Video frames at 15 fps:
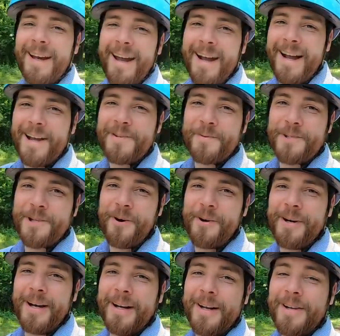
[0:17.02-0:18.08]
Hey guys, what's
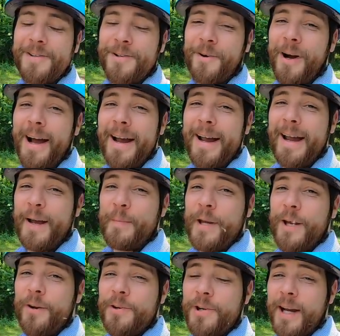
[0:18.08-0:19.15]
going on? So I am
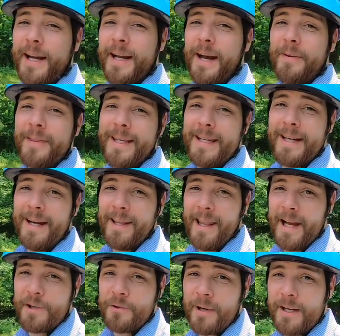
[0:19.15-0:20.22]
here checking out the
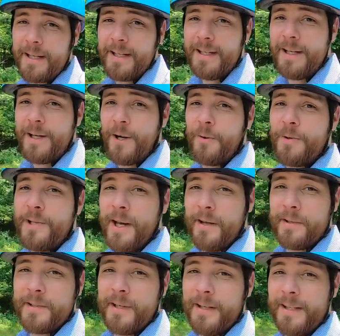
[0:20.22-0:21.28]
Electric Eco
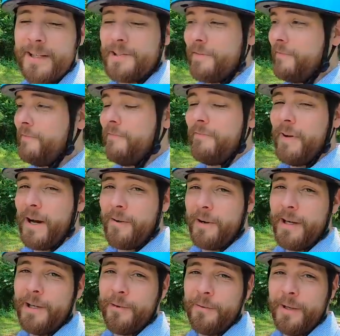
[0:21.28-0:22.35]
Delta. It's a
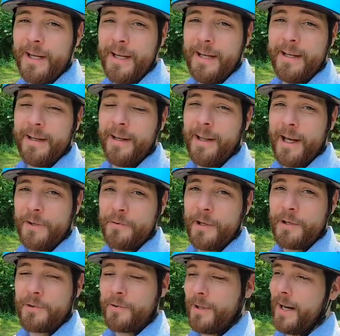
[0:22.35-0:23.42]
very unique
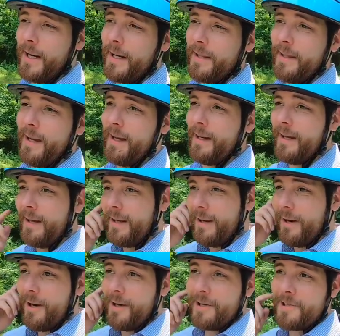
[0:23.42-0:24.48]
electric trike that
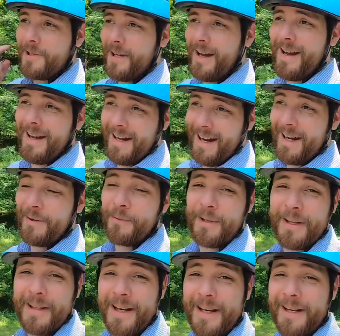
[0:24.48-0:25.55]
honestly, I
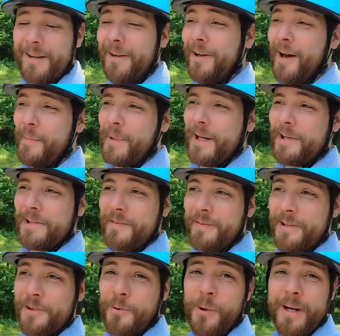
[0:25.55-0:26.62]
really like it a lot because of
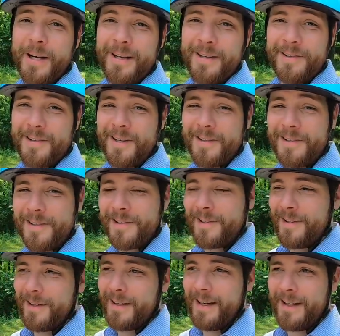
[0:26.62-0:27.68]
its quirkiness, because it's
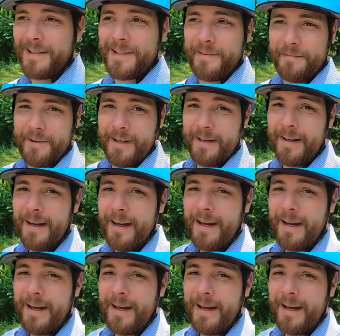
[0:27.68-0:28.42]
uh, kind of different.